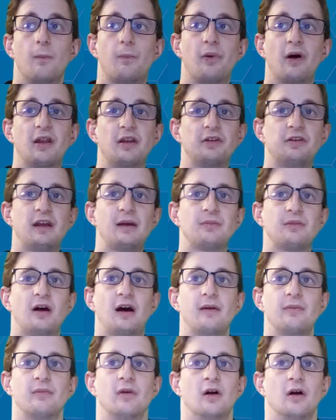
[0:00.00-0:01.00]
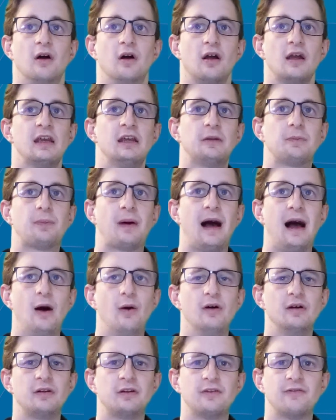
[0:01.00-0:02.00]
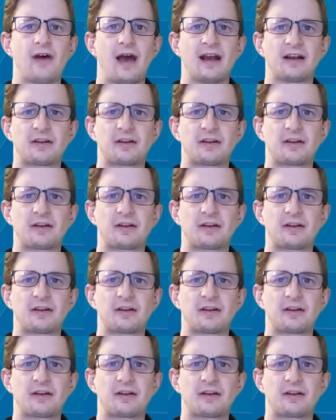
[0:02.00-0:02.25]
but at the same time, his powers have